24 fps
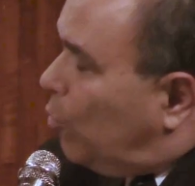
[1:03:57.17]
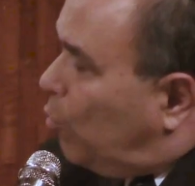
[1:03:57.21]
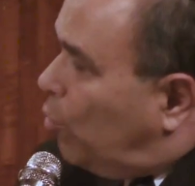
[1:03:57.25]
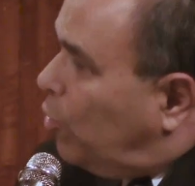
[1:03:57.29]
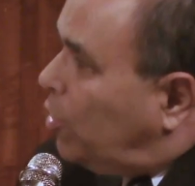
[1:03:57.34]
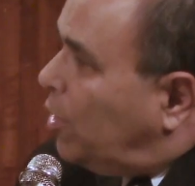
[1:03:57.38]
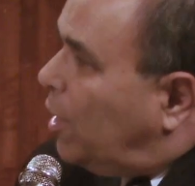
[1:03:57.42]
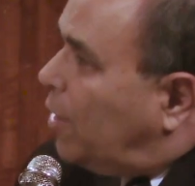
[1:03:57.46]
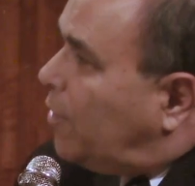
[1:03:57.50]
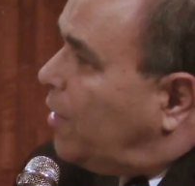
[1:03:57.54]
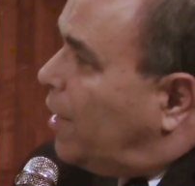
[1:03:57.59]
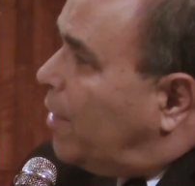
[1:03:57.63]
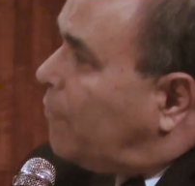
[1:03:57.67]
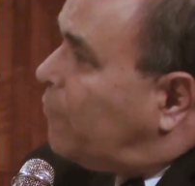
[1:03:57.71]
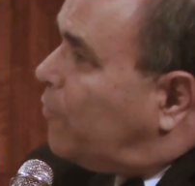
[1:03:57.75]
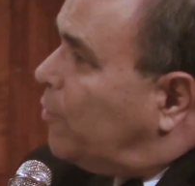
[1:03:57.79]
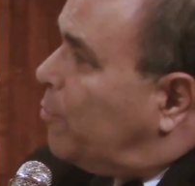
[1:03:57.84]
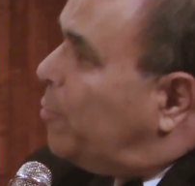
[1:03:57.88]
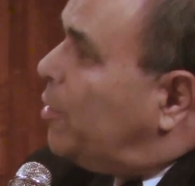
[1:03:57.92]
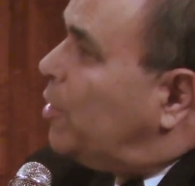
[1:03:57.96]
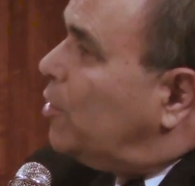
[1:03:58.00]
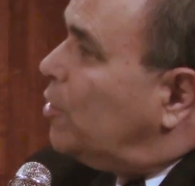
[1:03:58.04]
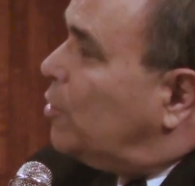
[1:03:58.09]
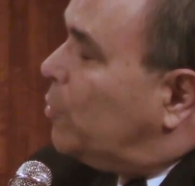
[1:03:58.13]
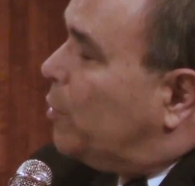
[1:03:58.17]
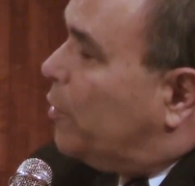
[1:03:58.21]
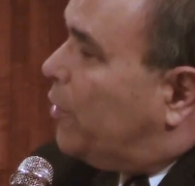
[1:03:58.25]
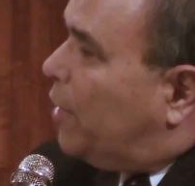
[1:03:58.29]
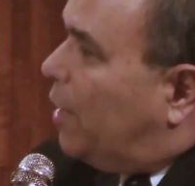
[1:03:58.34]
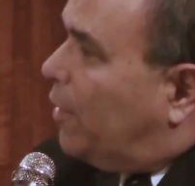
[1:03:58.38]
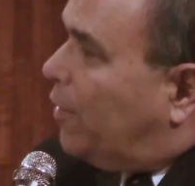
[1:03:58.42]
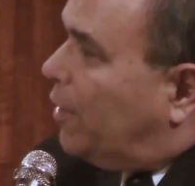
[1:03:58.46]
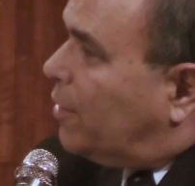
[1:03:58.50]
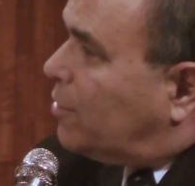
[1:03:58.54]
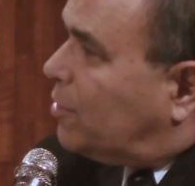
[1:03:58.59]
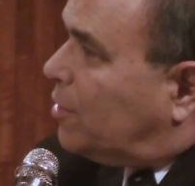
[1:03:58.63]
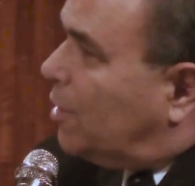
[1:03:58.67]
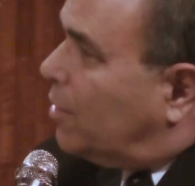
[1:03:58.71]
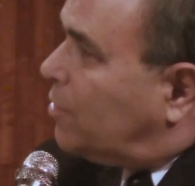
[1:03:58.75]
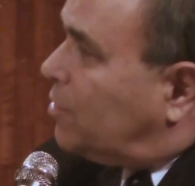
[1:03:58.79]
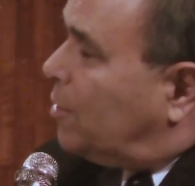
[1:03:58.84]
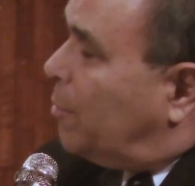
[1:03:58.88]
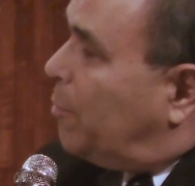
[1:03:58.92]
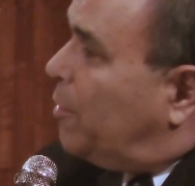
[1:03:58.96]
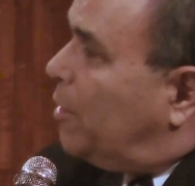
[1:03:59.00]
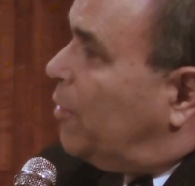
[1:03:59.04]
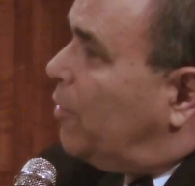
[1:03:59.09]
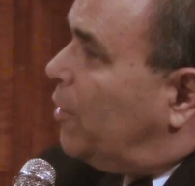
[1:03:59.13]
We're not that familiar with that. That's not
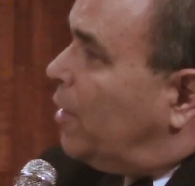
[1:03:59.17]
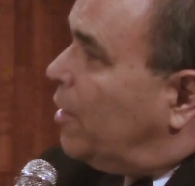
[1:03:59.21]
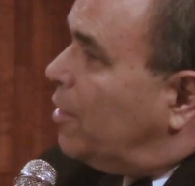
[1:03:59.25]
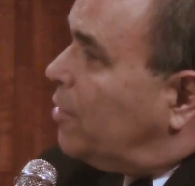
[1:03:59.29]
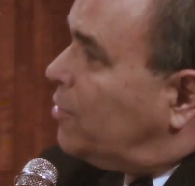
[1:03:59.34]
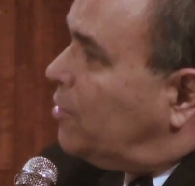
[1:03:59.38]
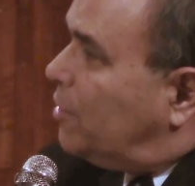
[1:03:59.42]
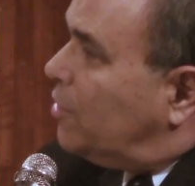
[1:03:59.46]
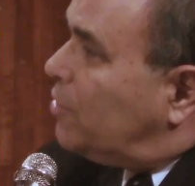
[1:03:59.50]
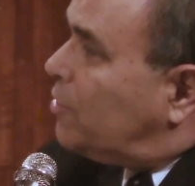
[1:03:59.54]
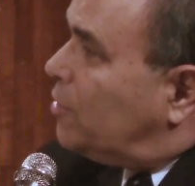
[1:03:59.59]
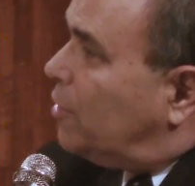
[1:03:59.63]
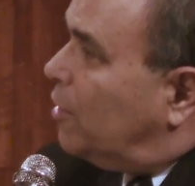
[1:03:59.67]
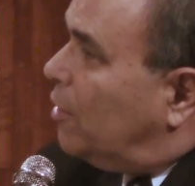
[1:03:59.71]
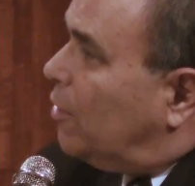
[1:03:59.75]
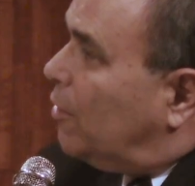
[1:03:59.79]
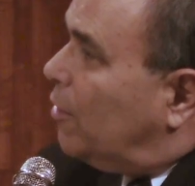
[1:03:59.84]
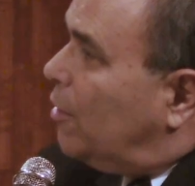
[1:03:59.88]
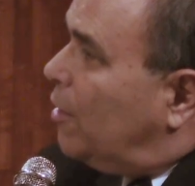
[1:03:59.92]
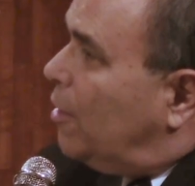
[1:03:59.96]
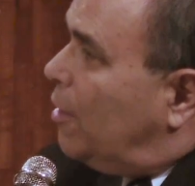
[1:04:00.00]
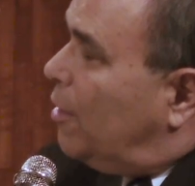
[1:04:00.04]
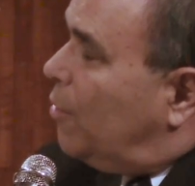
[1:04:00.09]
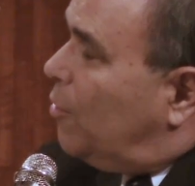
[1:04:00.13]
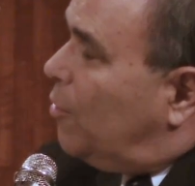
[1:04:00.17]
something that exists here.